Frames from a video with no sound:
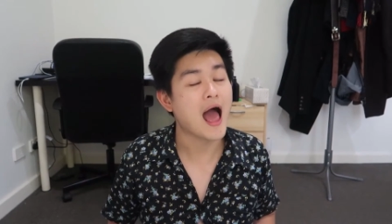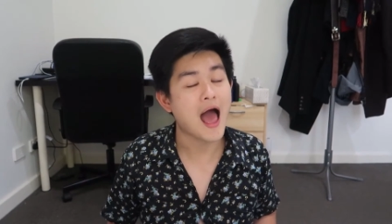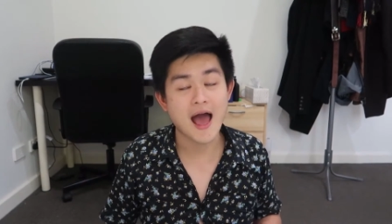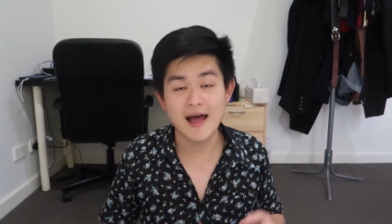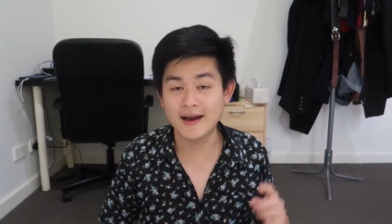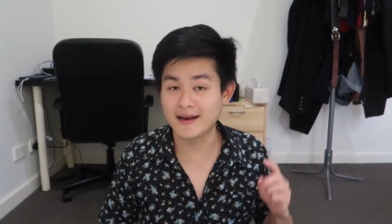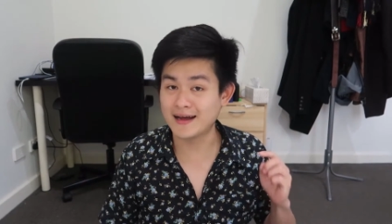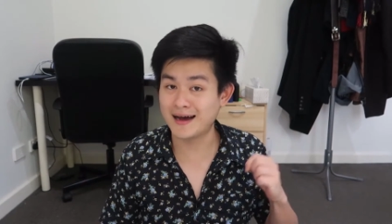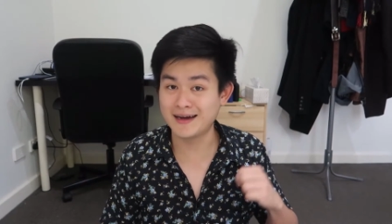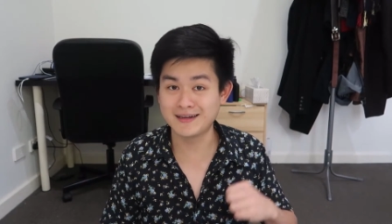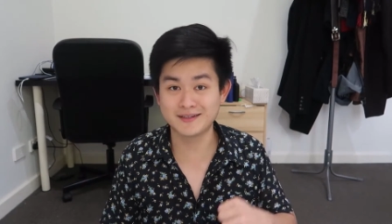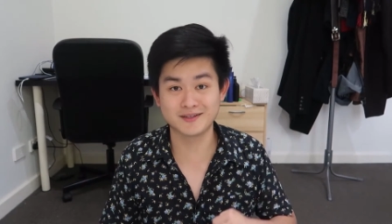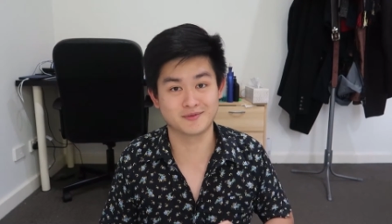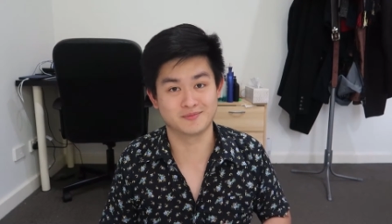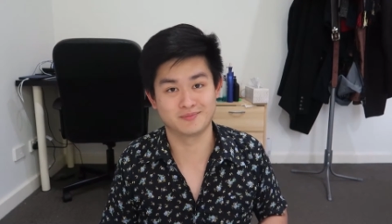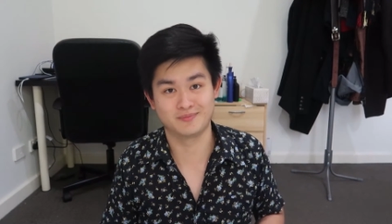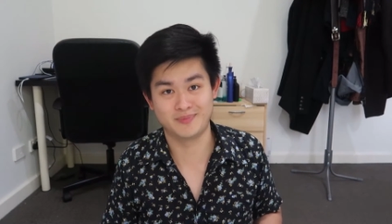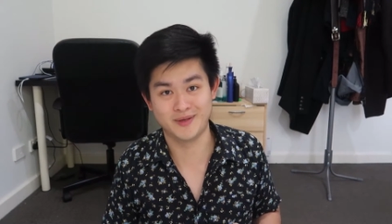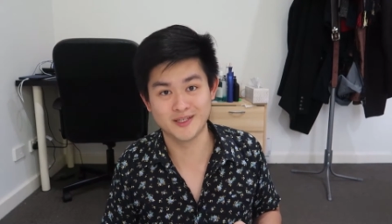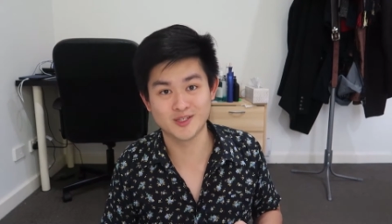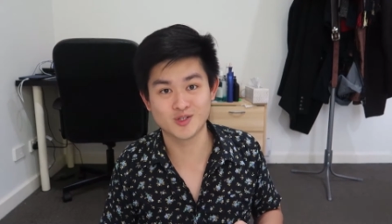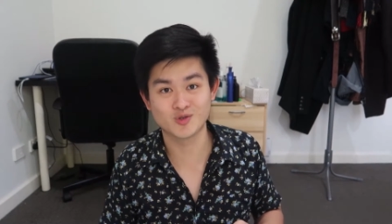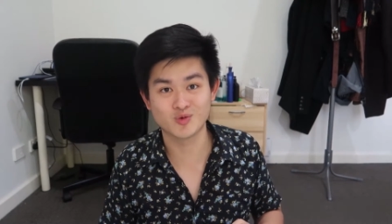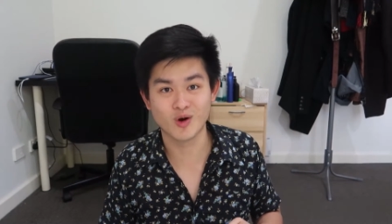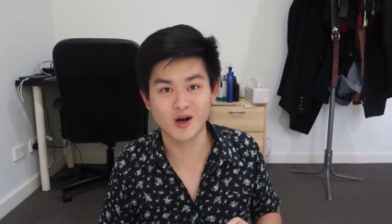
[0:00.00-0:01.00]
And I don't
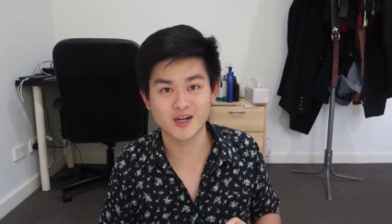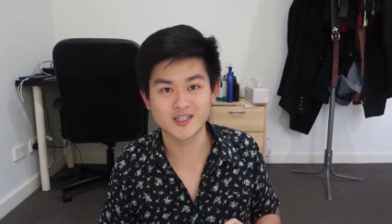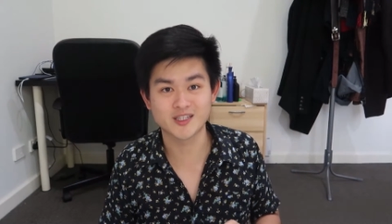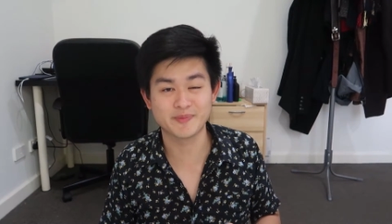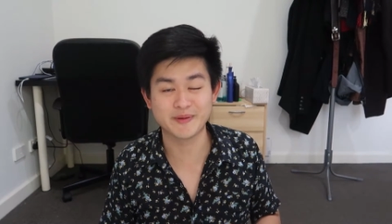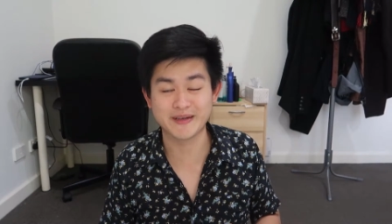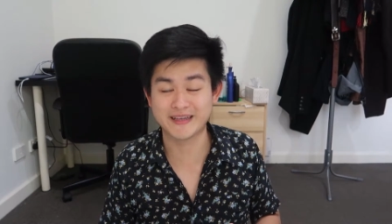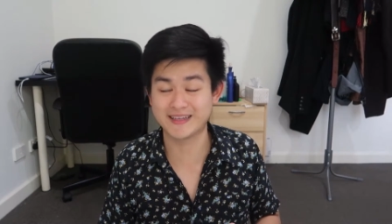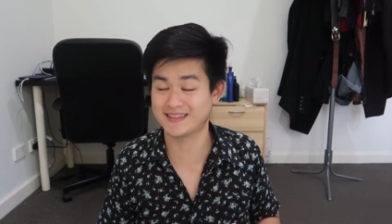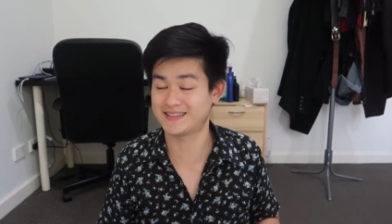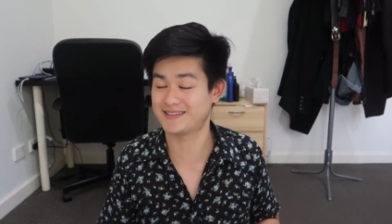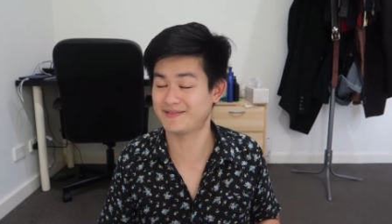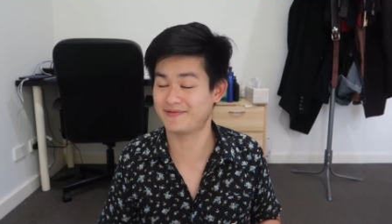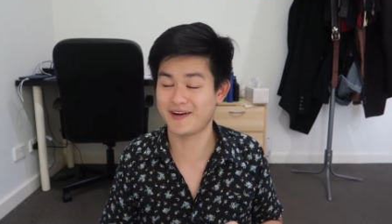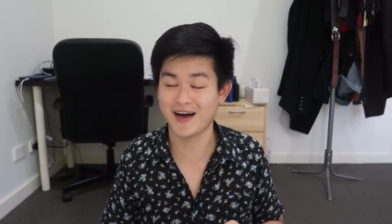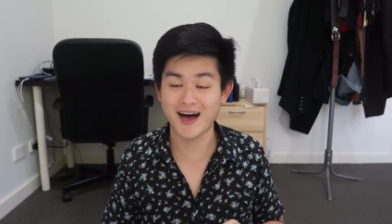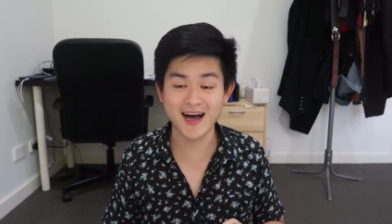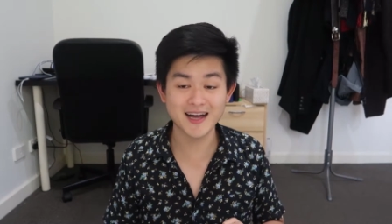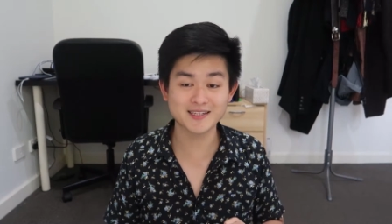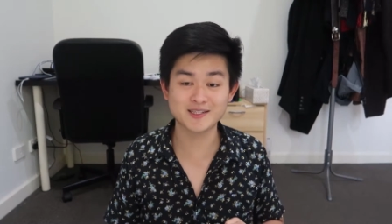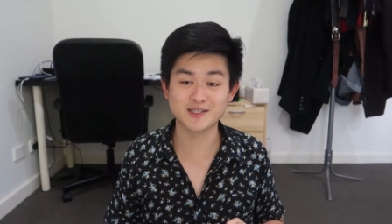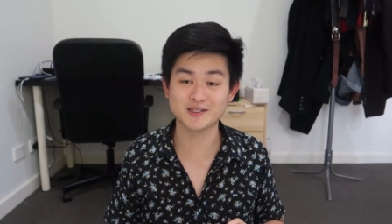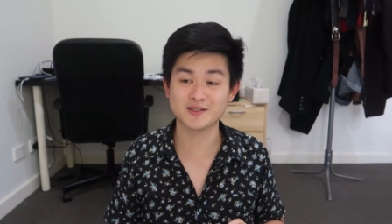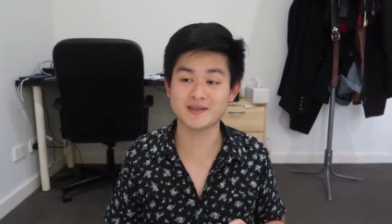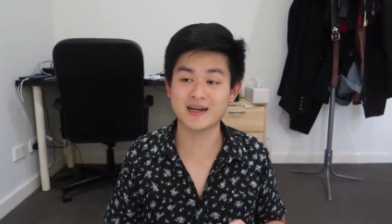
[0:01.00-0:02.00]
binge watch because if
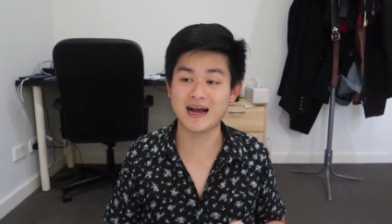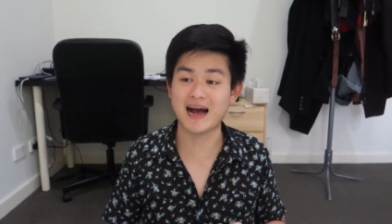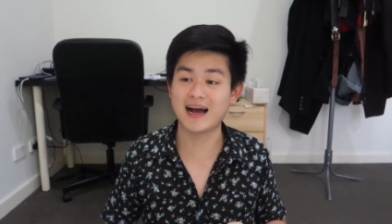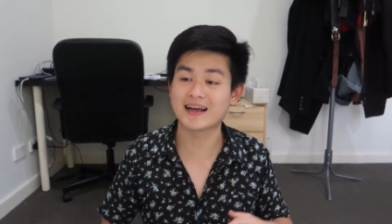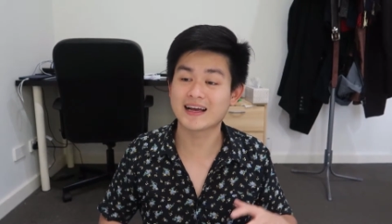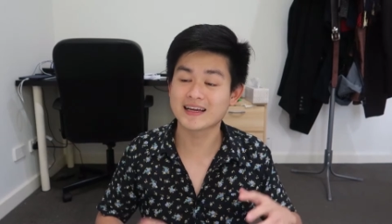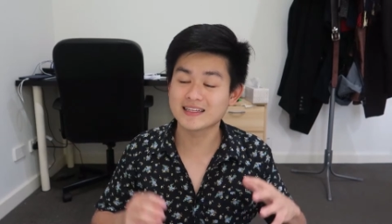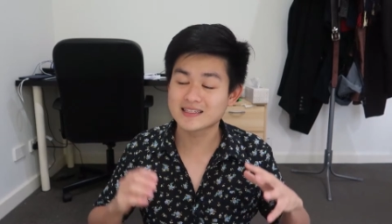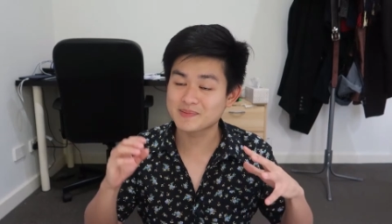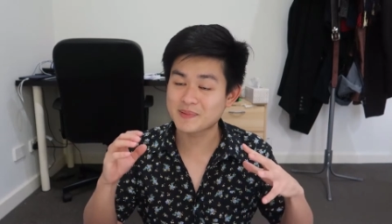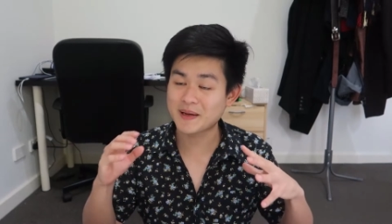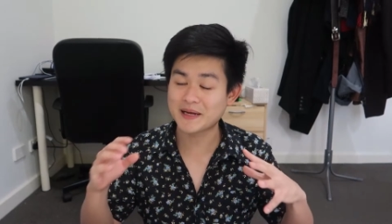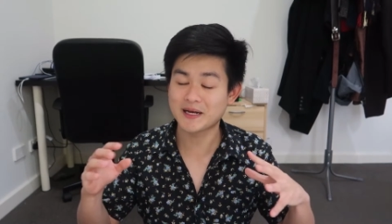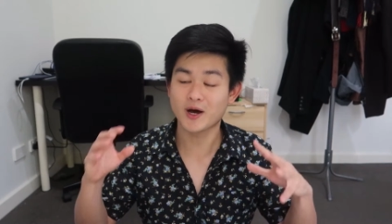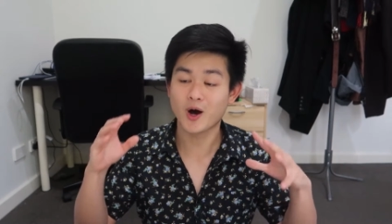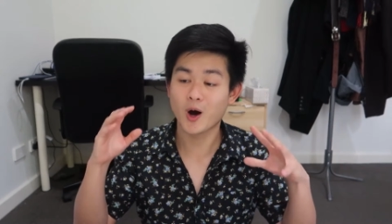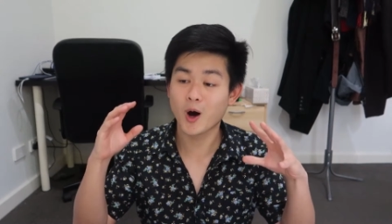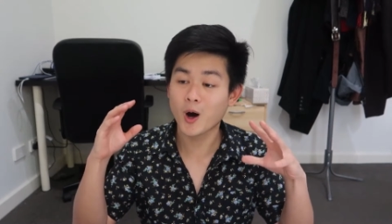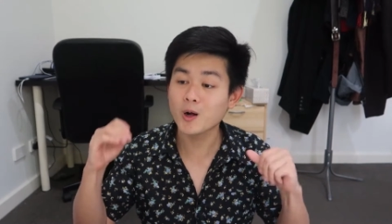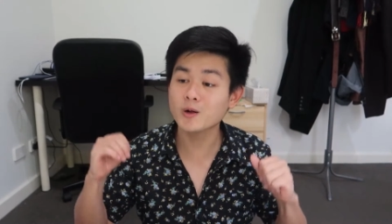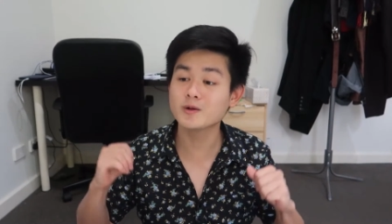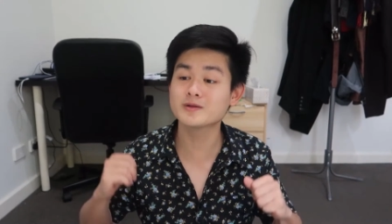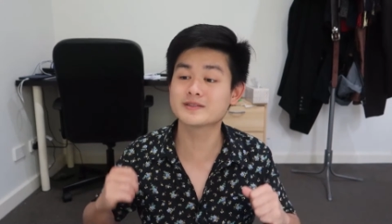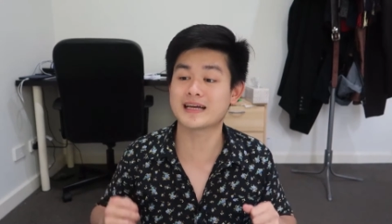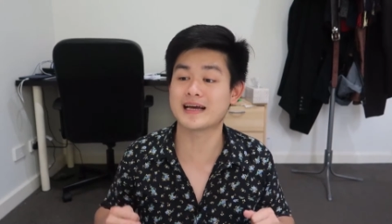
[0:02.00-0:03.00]
I do, I can spend the
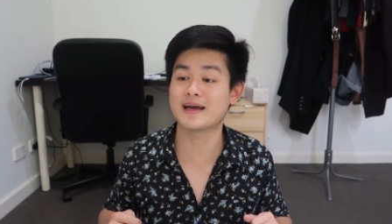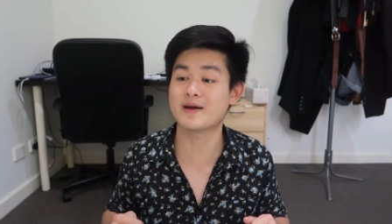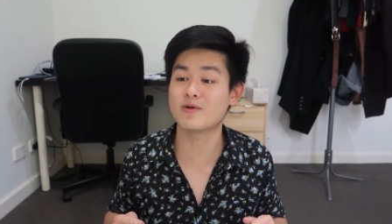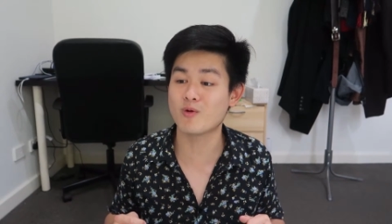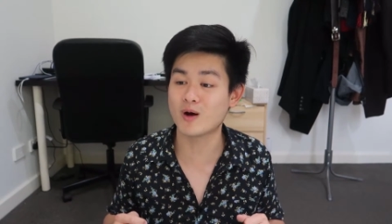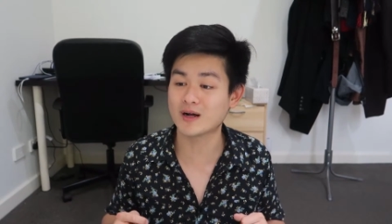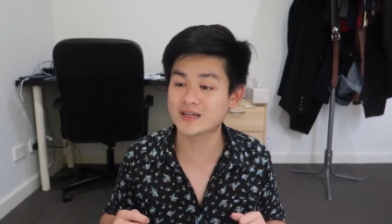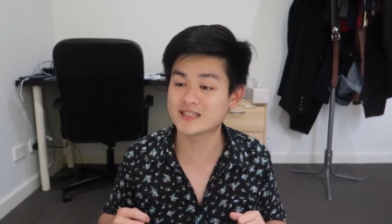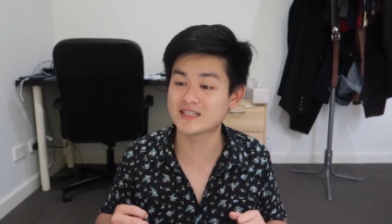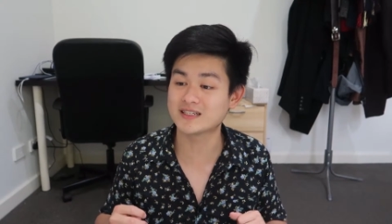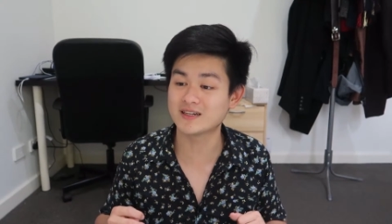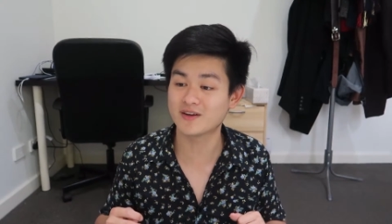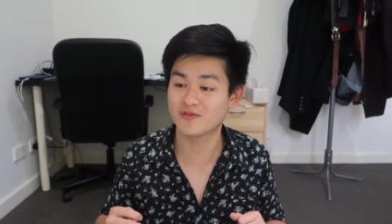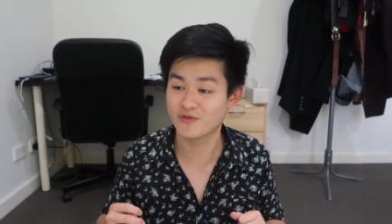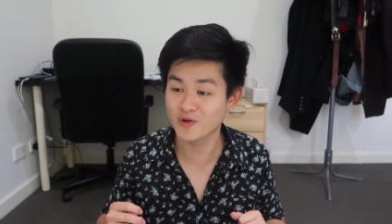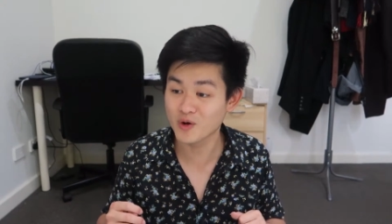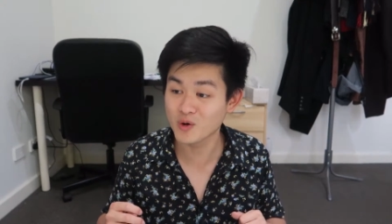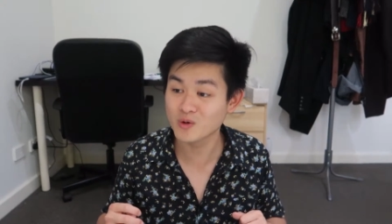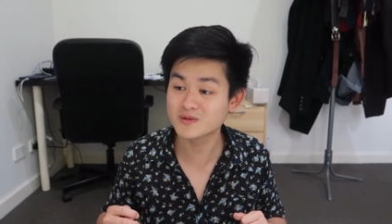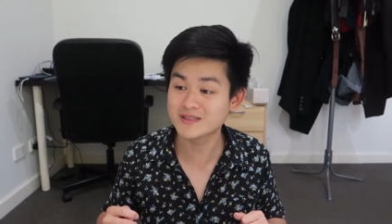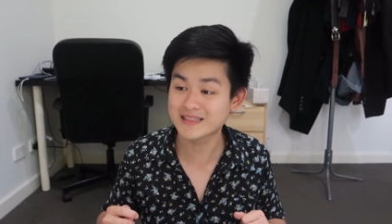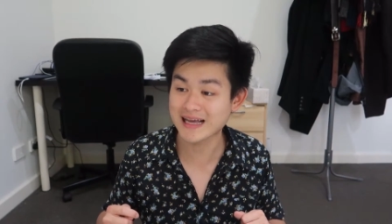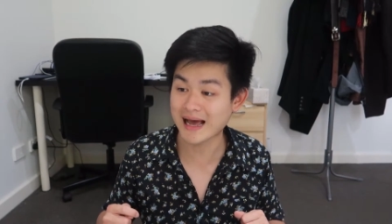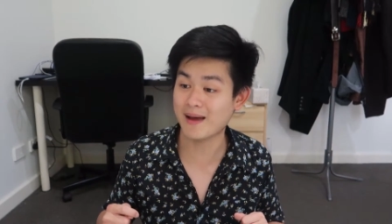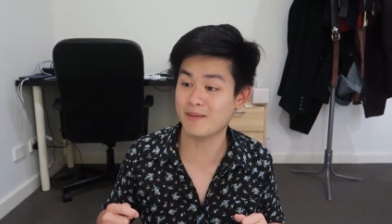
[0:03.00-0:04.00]
whole day watching the
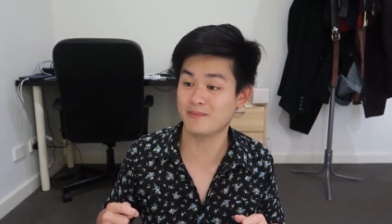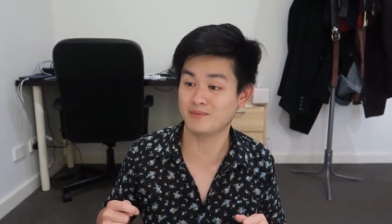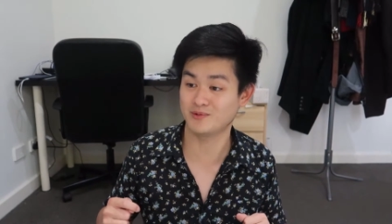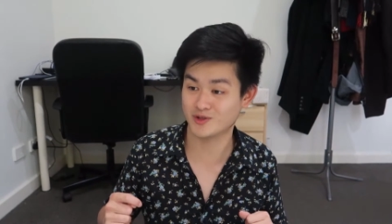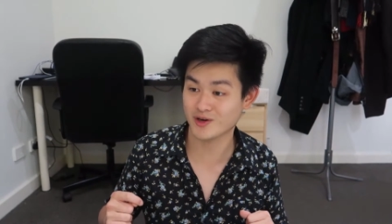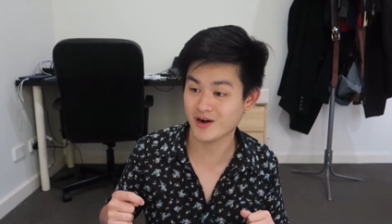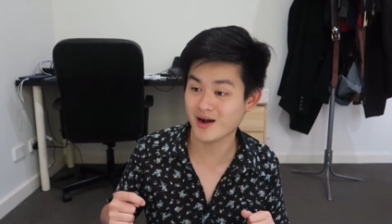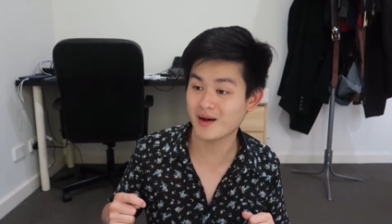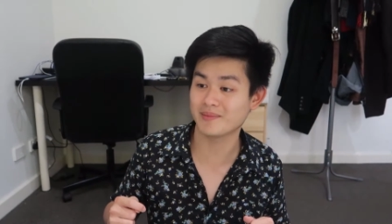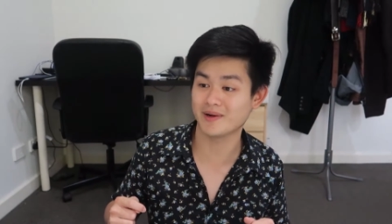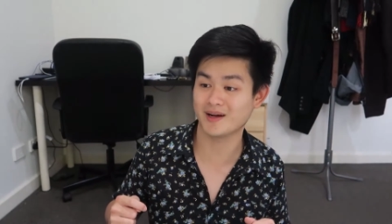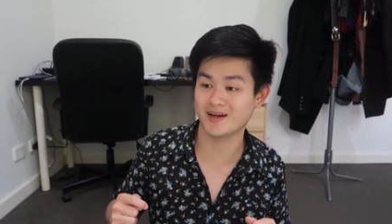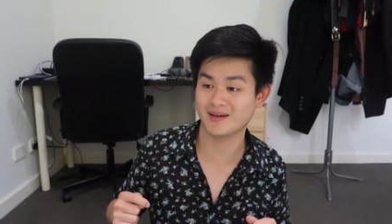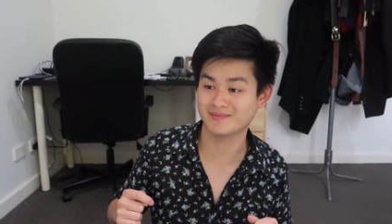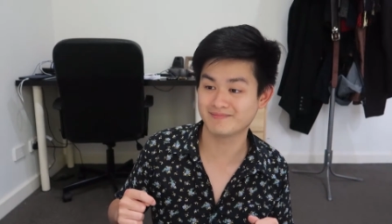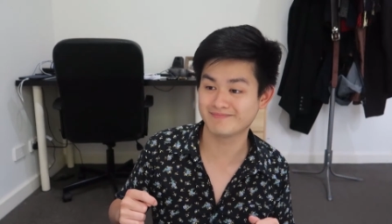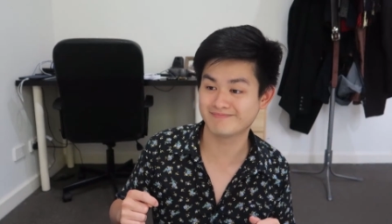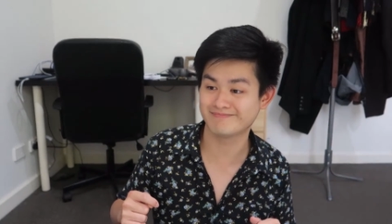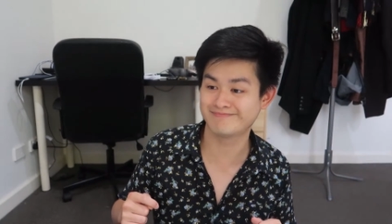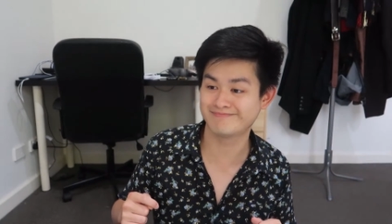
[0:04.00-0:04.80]
full damn drama.